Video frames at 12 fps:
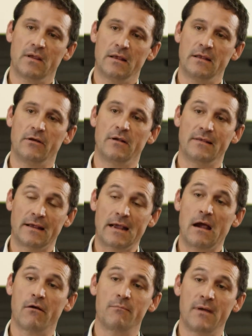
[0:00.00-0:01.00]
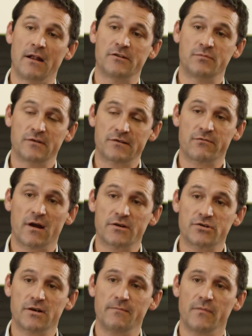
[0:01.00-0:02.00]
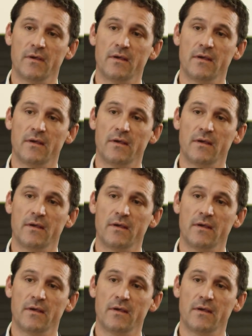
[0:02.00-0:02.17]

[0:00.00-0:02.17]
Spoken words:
and their current management structure,